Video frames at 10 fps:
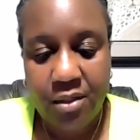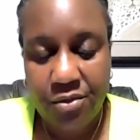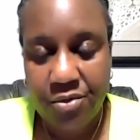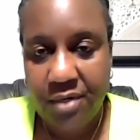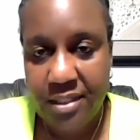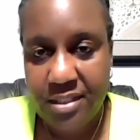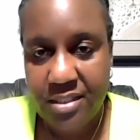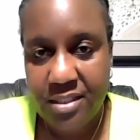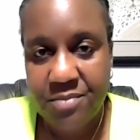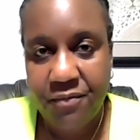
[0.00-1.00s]
crisis
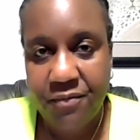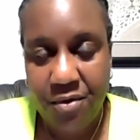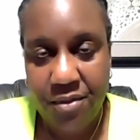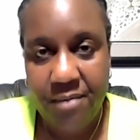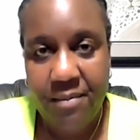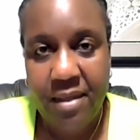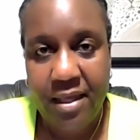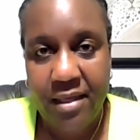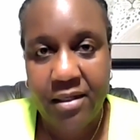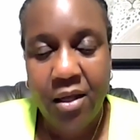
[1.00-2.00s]
that's before them
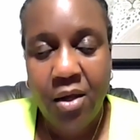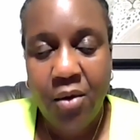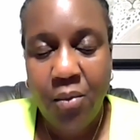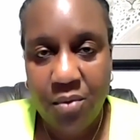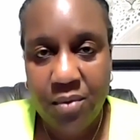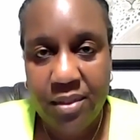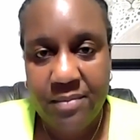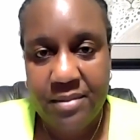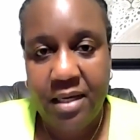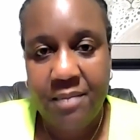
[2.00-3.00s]
and work with them
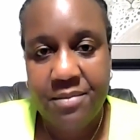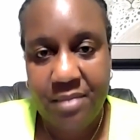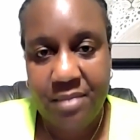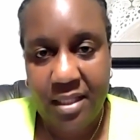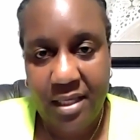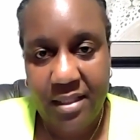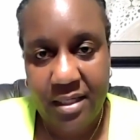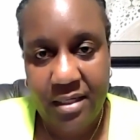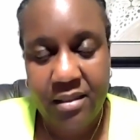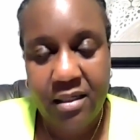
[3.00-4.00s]
to help to mitigate
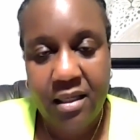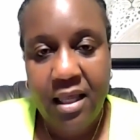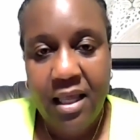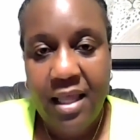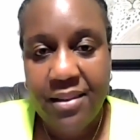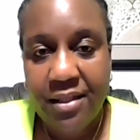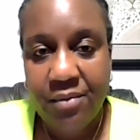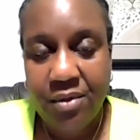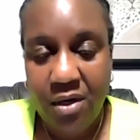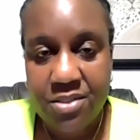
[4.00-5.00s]
that. And then
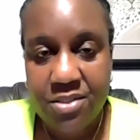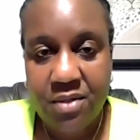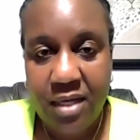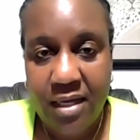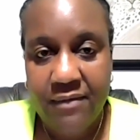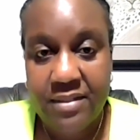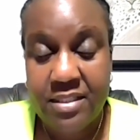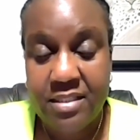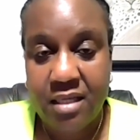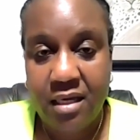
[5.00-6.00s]
we also have,
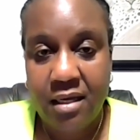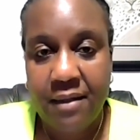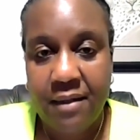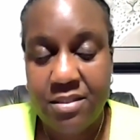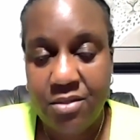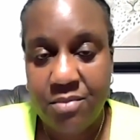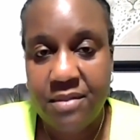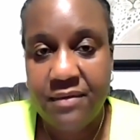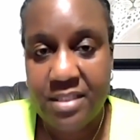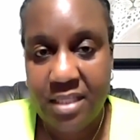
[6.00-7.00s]
in terms of
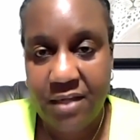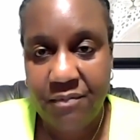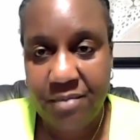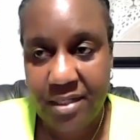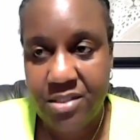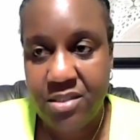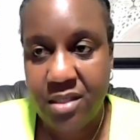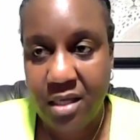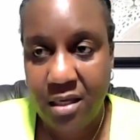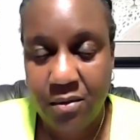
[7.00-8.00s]
a safe place to
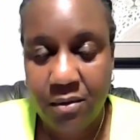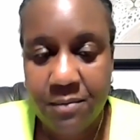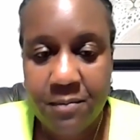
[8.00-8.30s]
go,